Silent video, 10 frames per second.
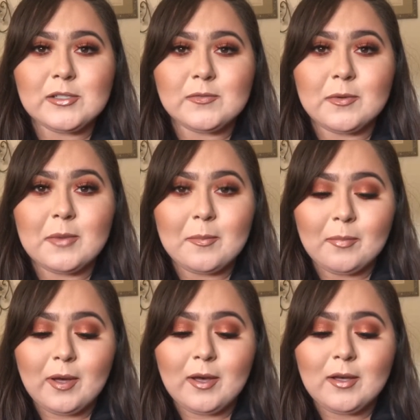for my
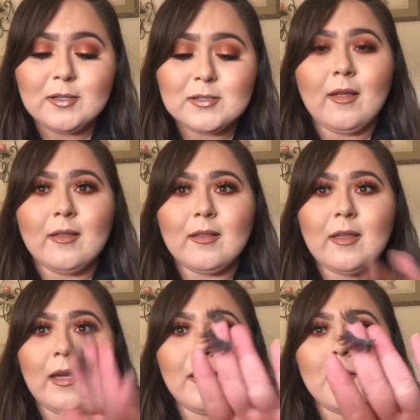box,
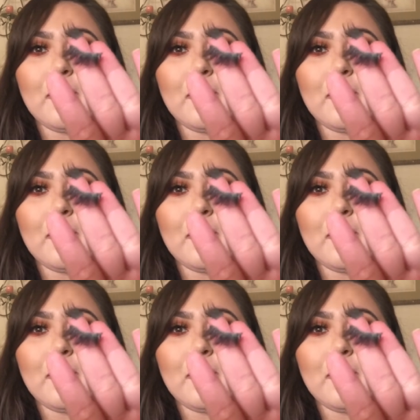they